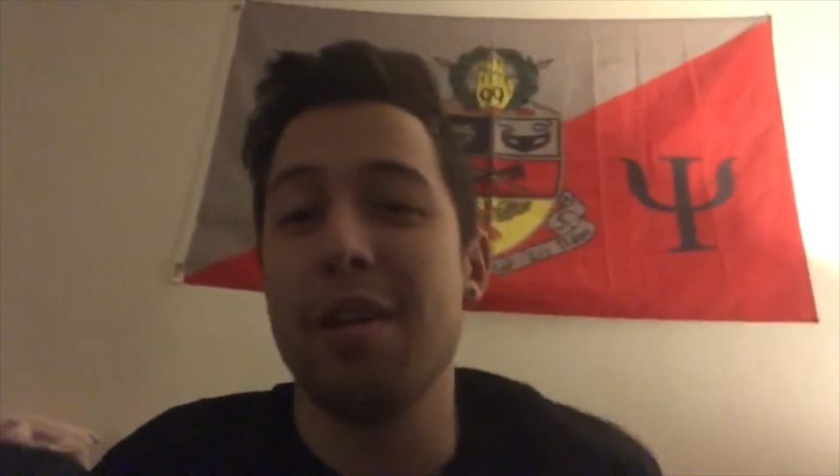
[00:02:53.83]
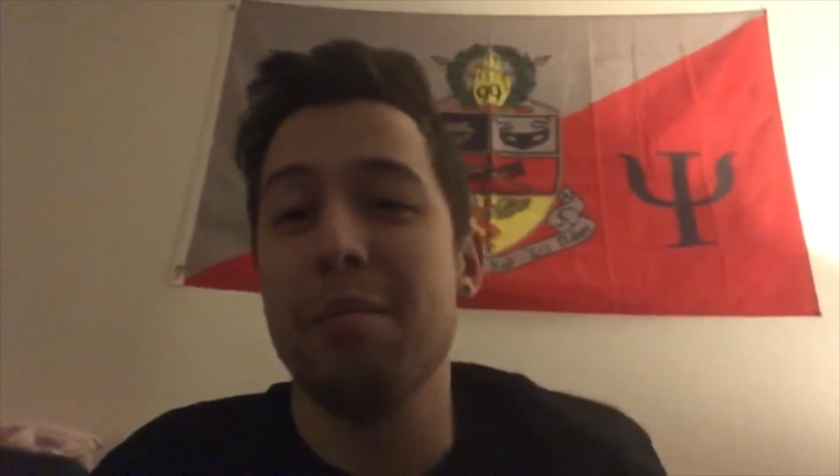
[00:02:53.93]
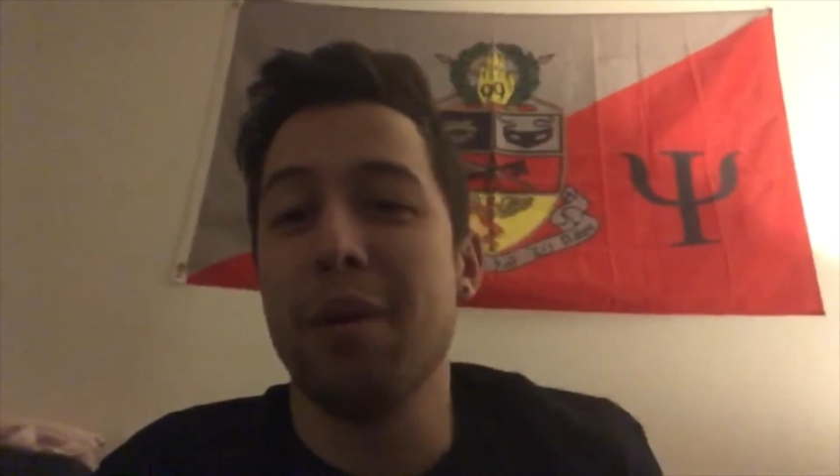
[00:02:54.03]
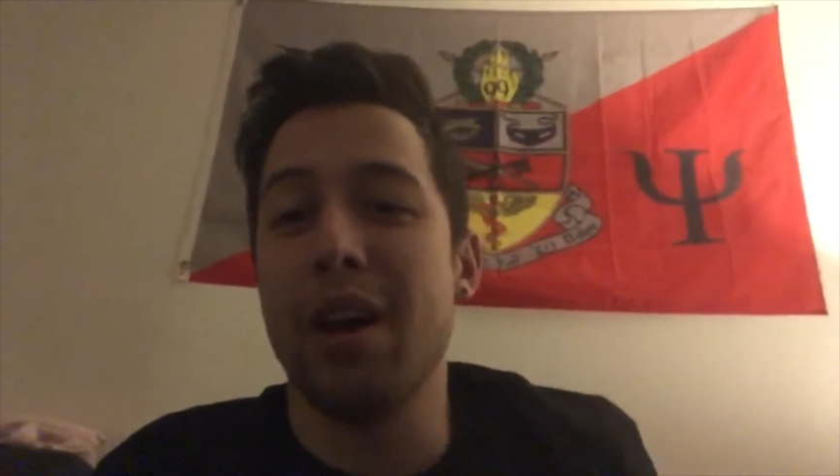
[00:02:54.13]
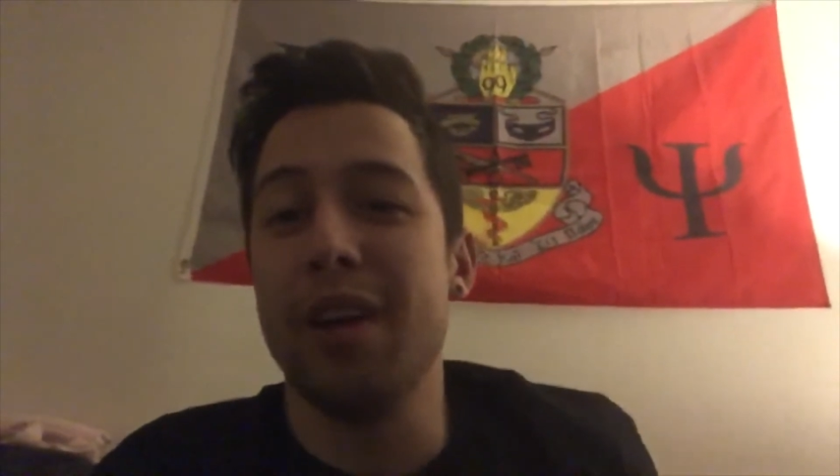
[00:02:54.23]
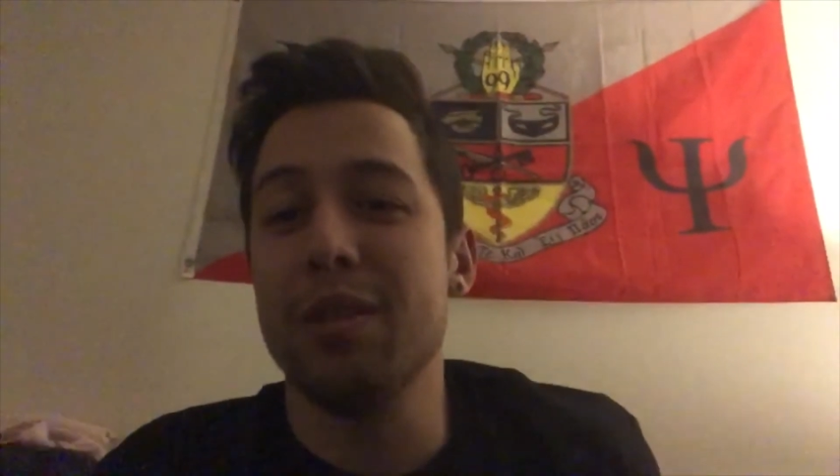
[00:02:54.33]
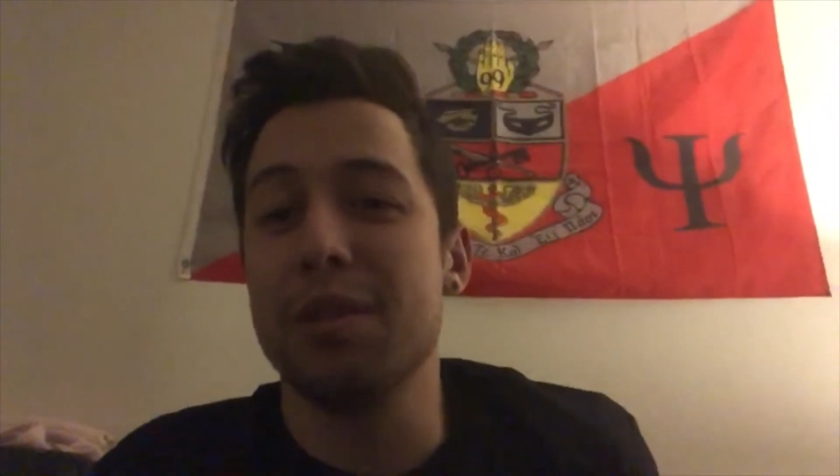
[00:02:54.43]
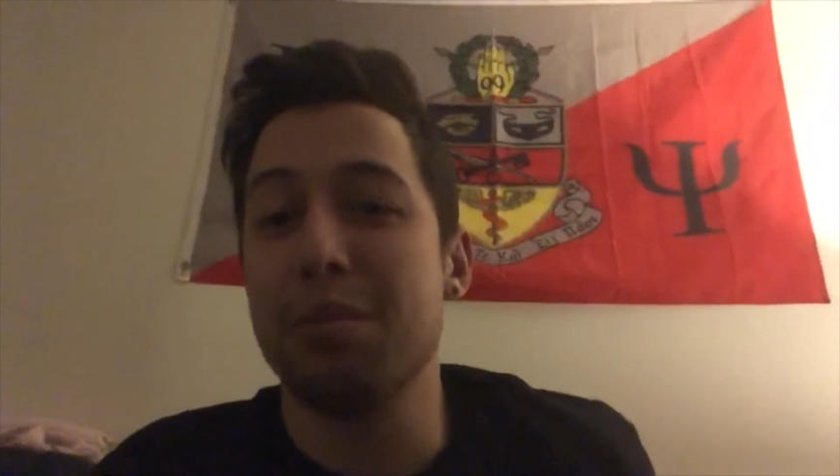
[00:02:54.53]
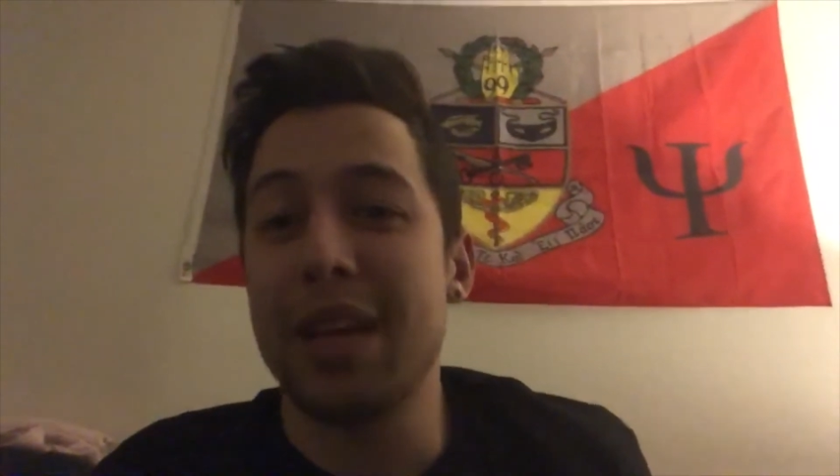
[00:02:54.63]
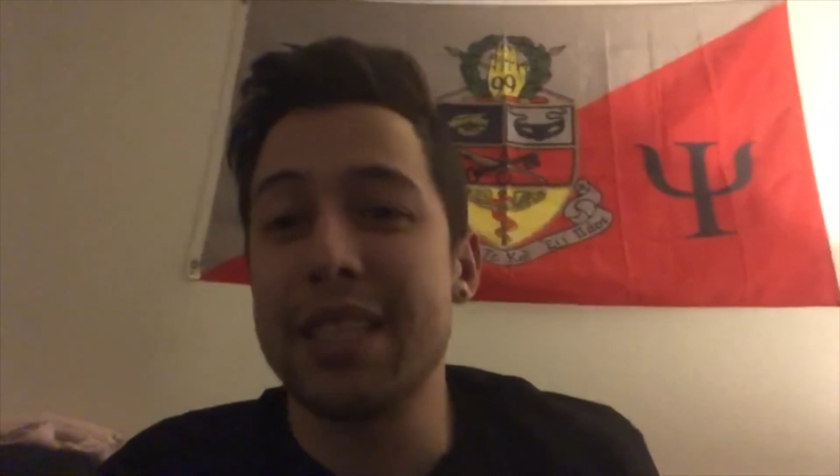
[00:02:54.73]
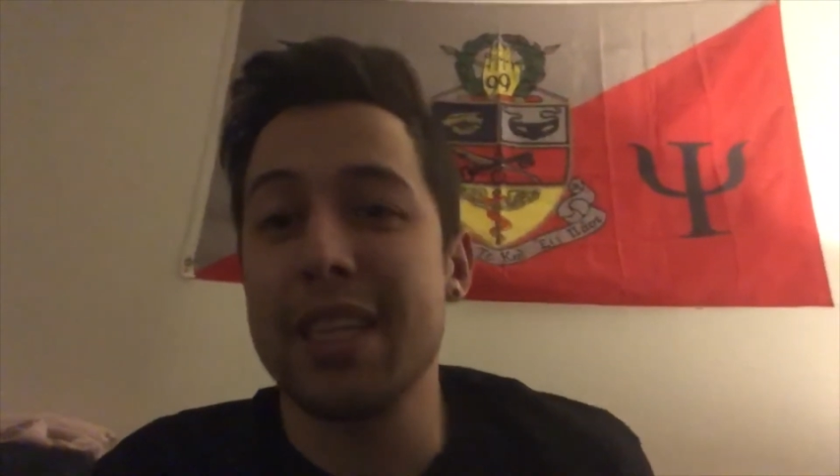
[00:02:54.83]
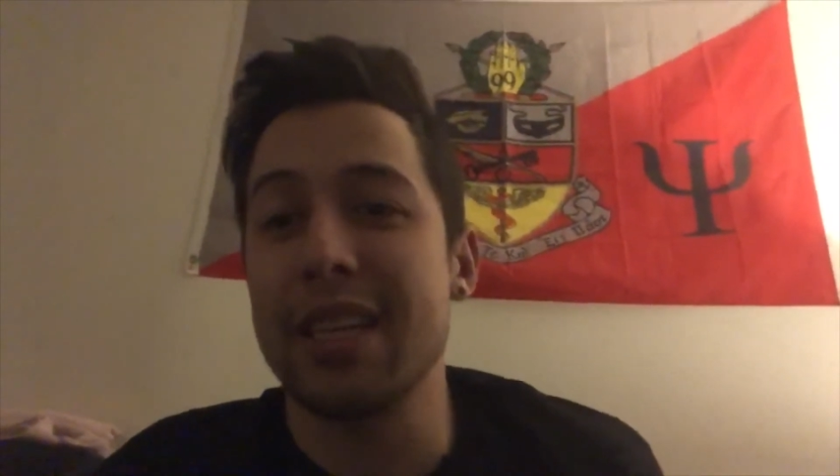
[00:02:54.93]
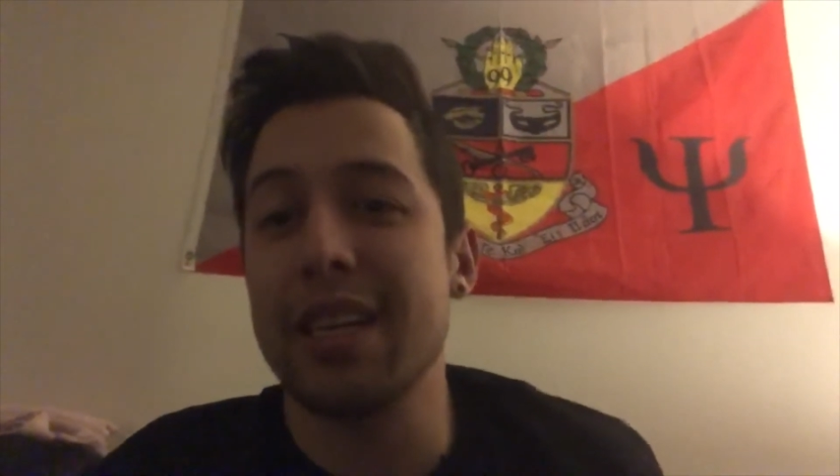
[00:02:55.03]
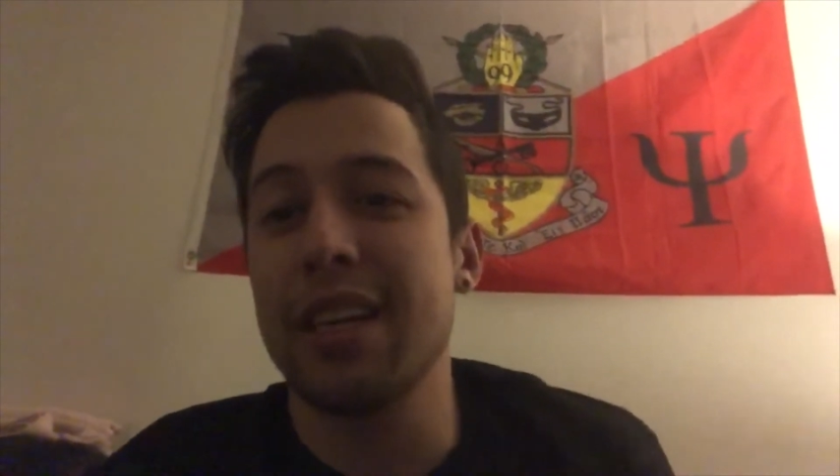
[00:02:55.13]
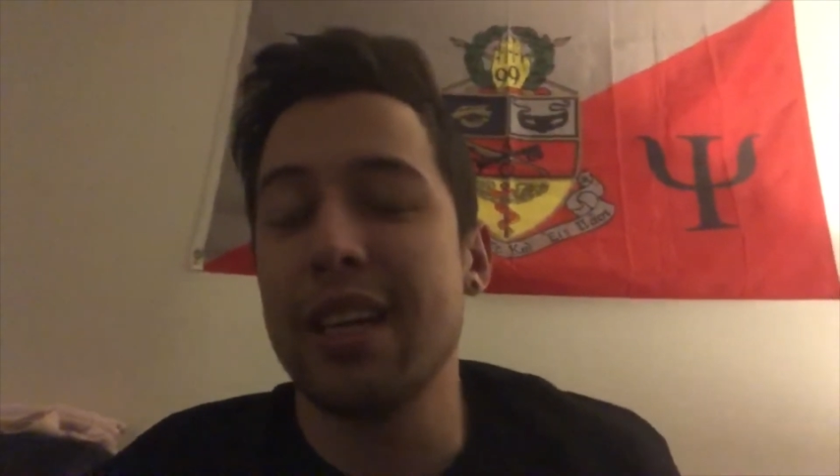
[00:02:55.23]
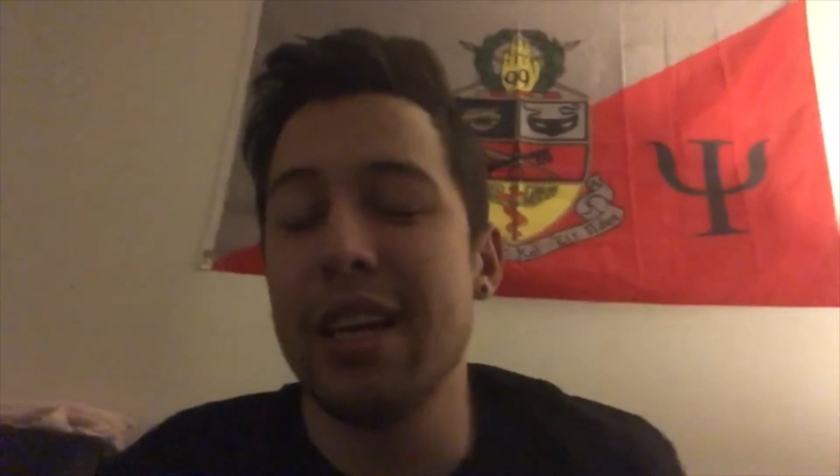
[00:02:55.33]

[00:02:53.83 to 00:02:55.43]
but it was a blessing.